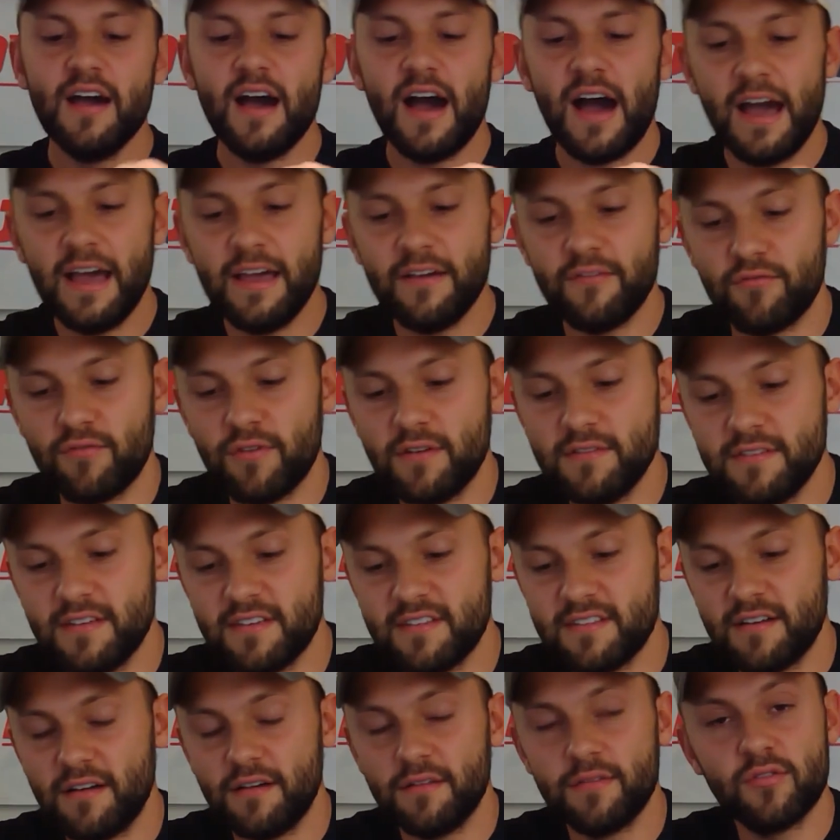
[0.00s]
I have run
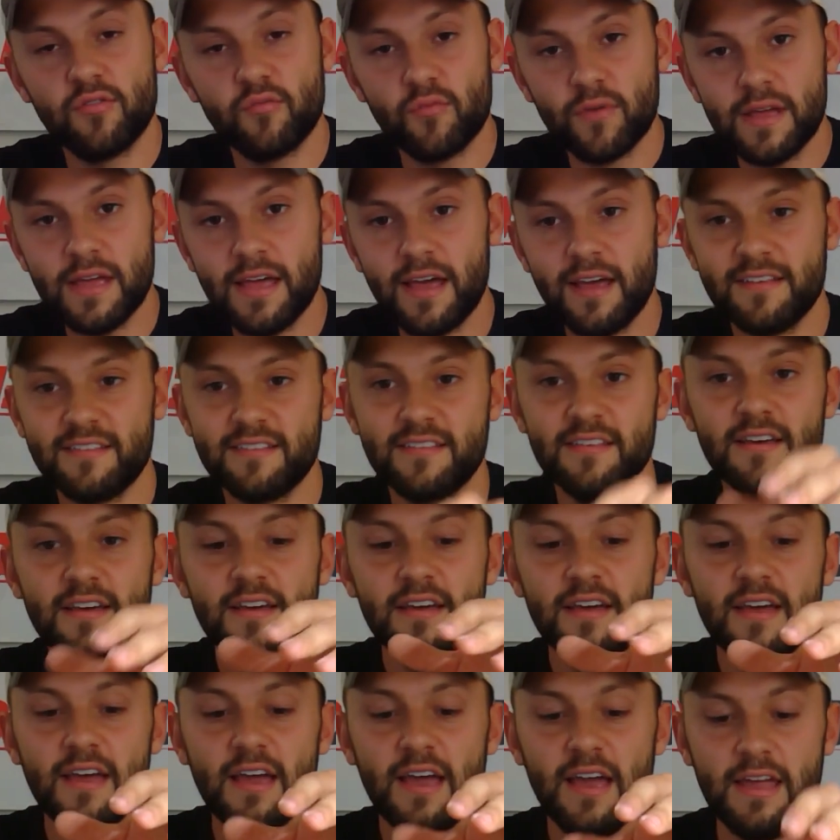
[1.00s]
this on 3S,
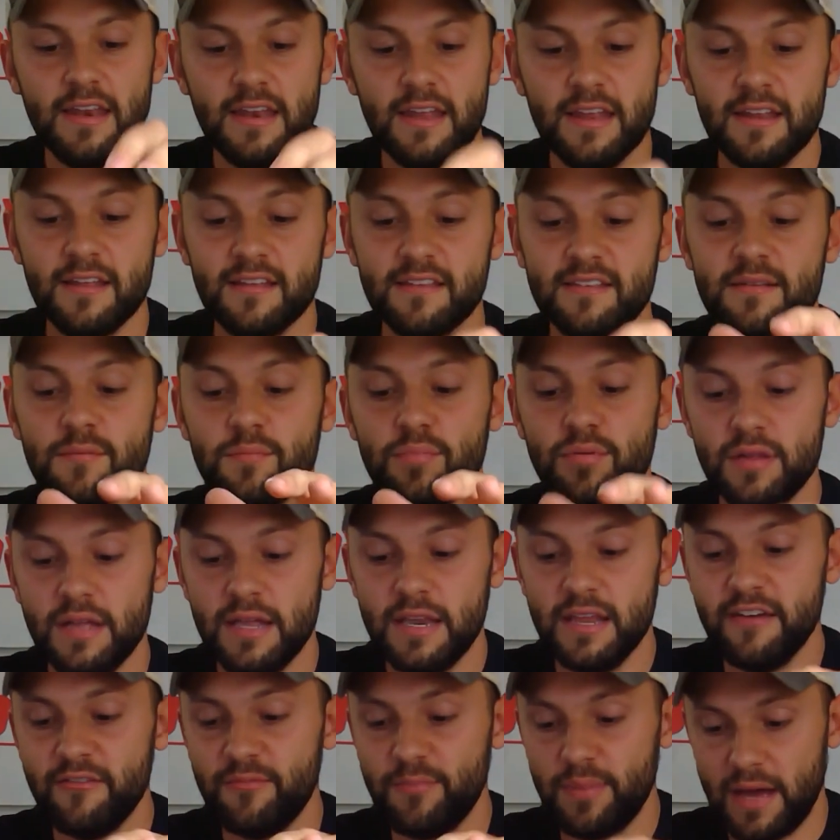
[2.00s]
and it is
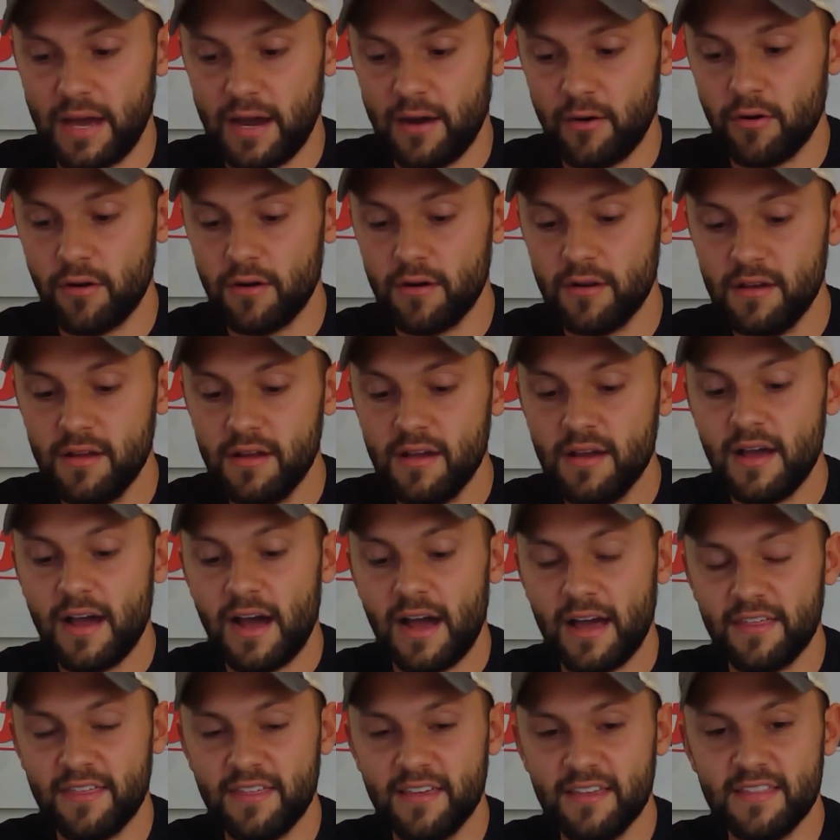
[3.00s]
plenty of power. I
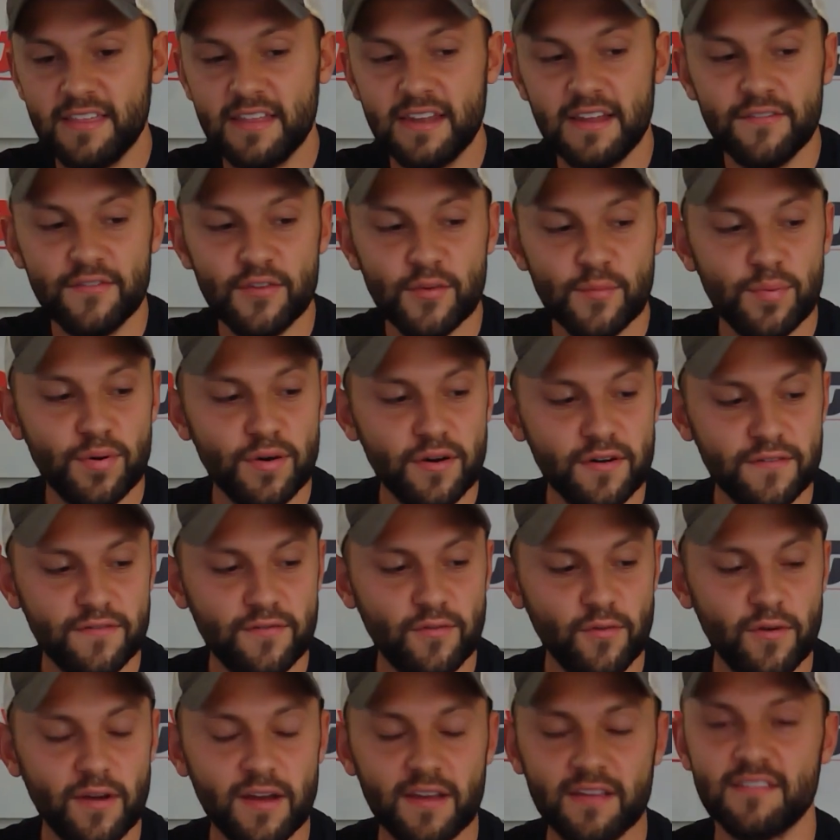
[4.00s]
think that if you put
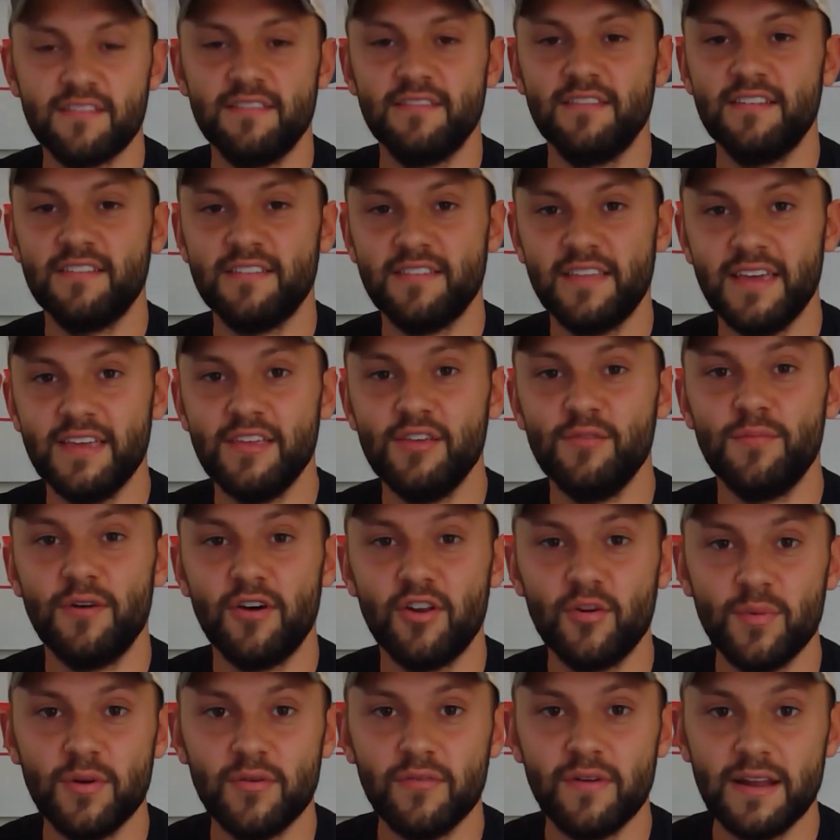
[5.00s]
4S in this thing, you
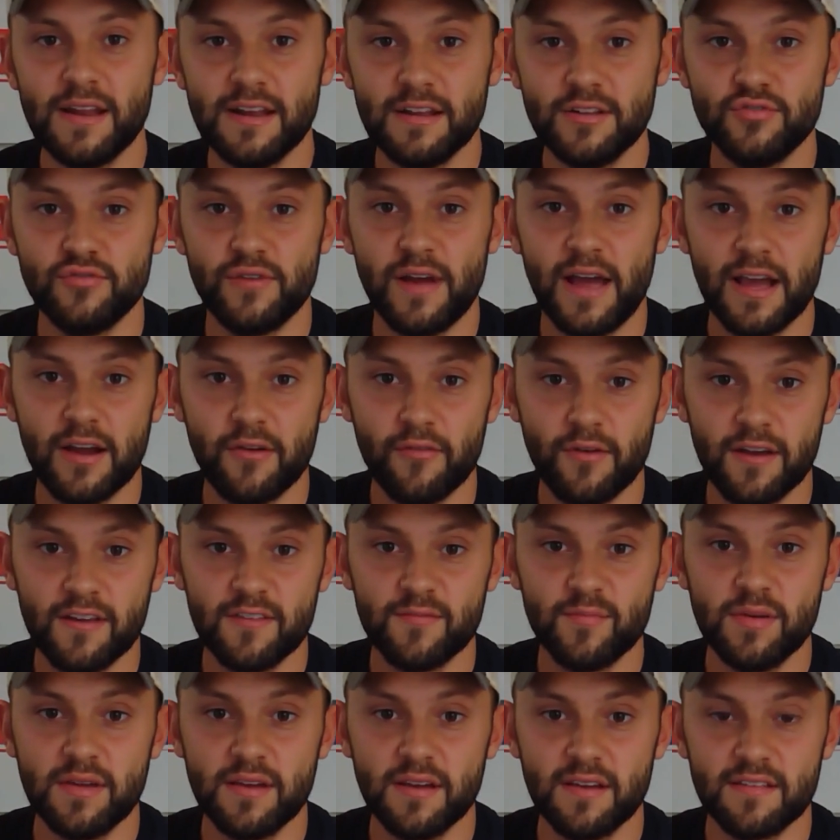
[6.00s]
better be ready to drag race
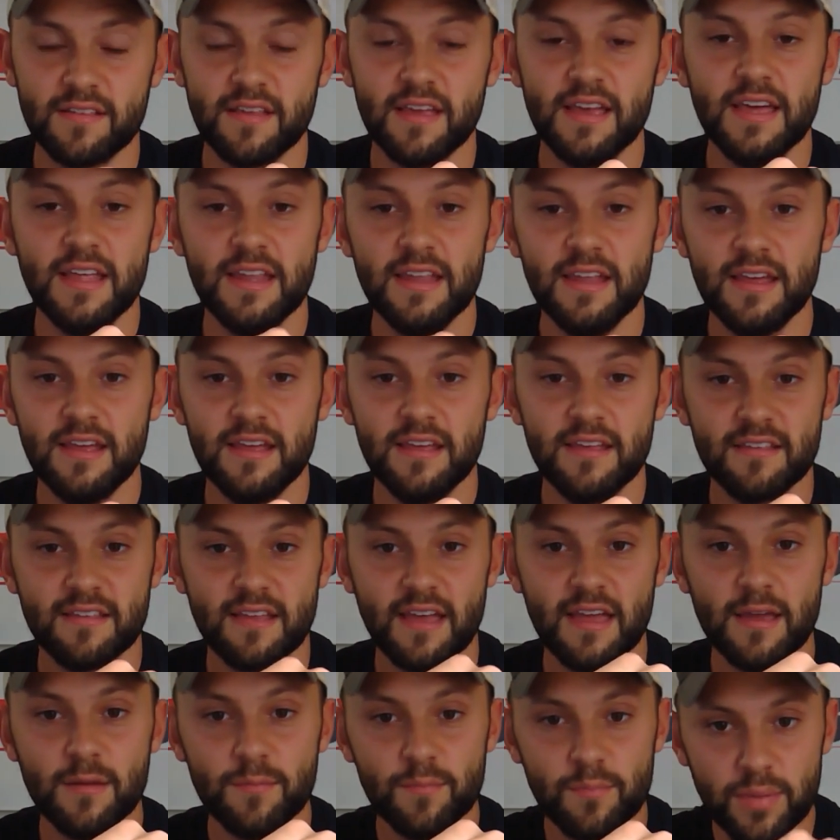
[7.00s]
because it is
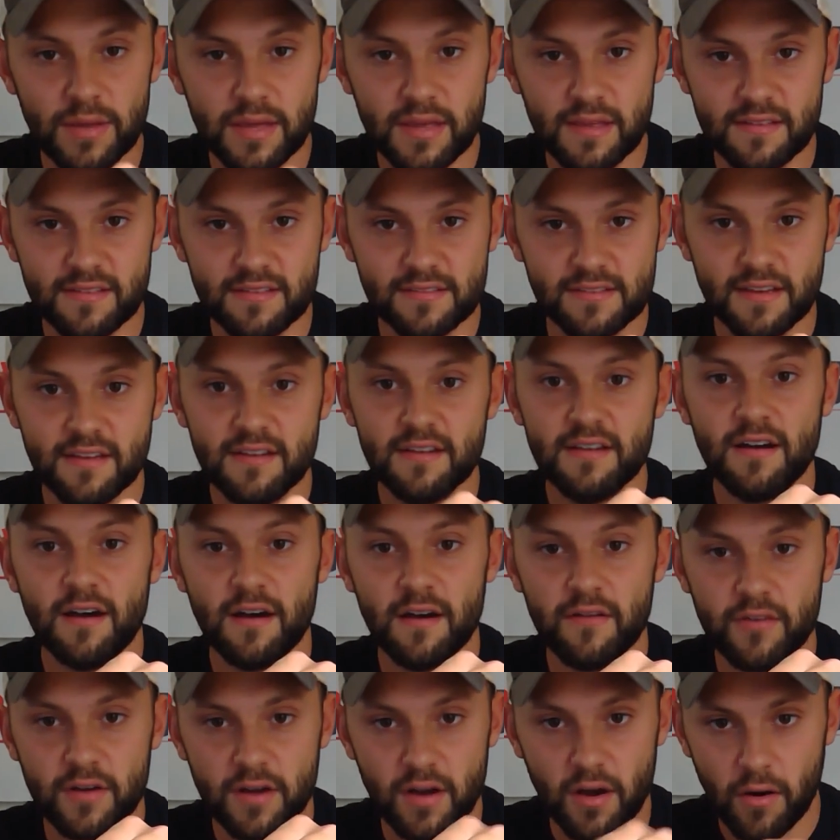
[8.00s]
a beast
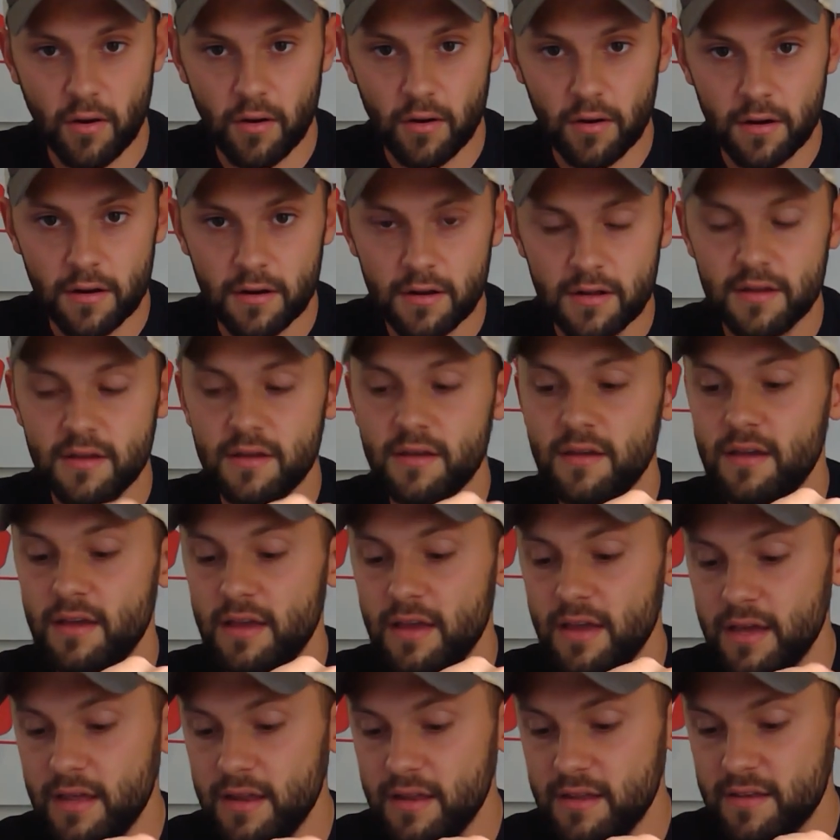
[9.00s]
of a car.
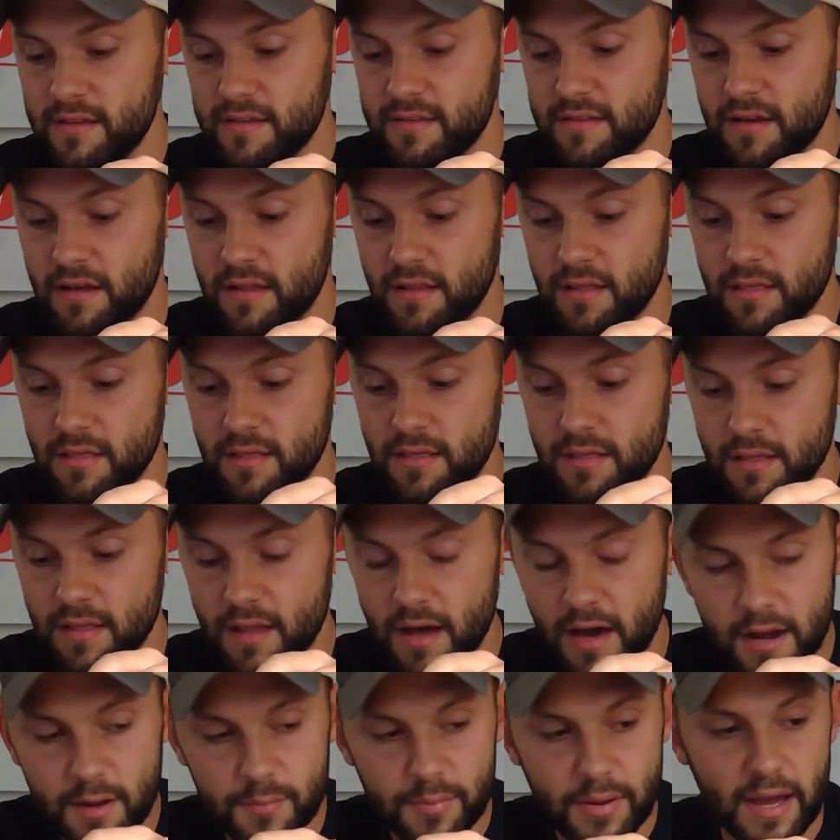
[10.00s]
It is a
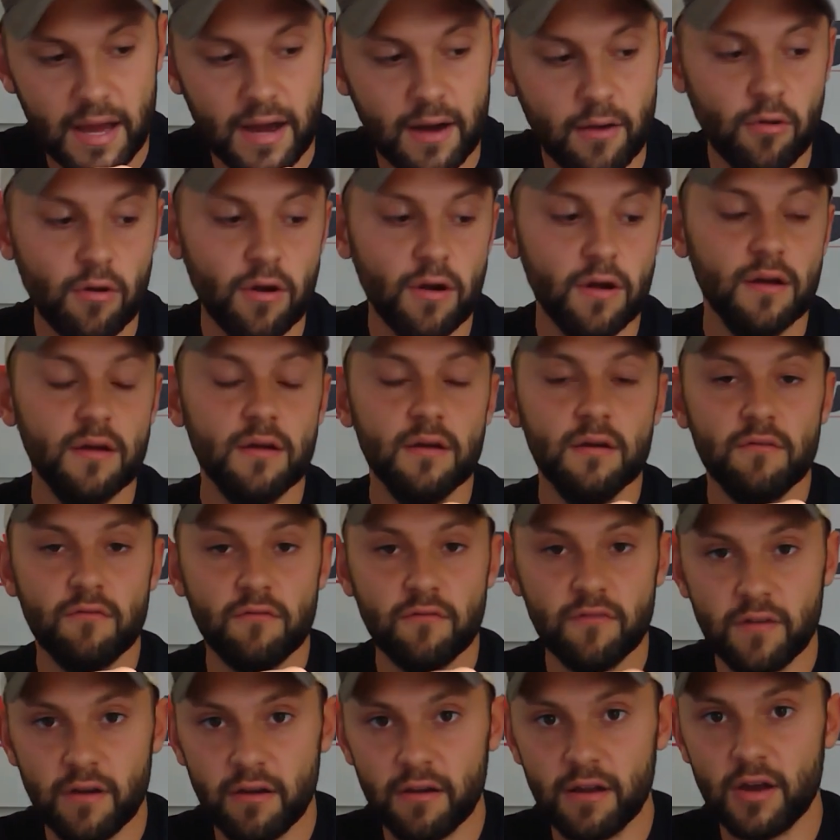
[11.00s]
lot of power
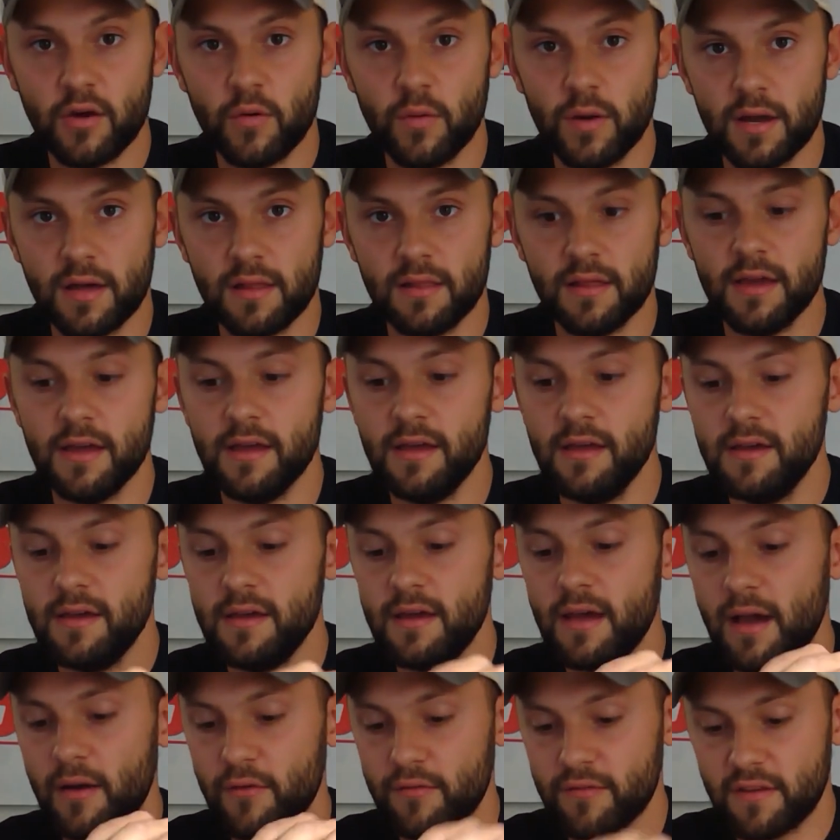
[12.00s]
very quickly.
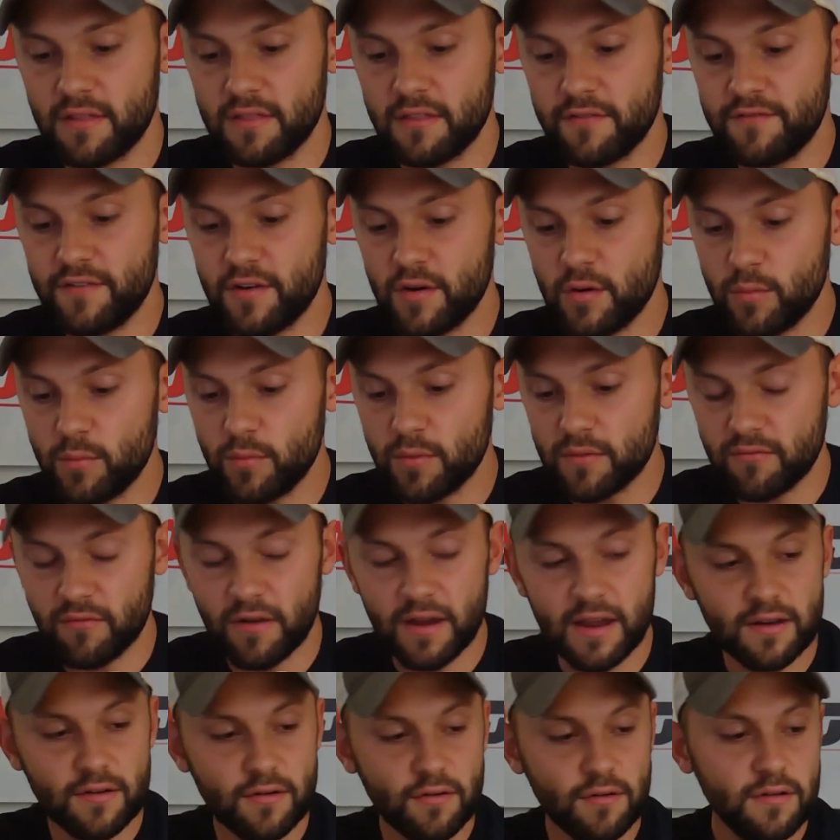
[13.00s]
I was on the phone with
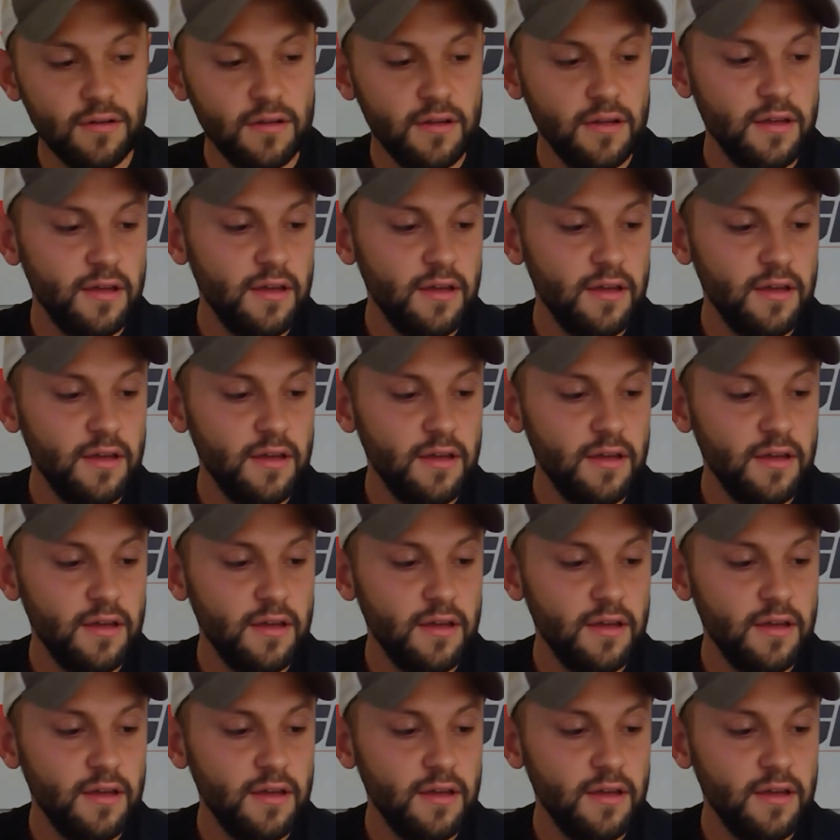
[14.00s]
Randall.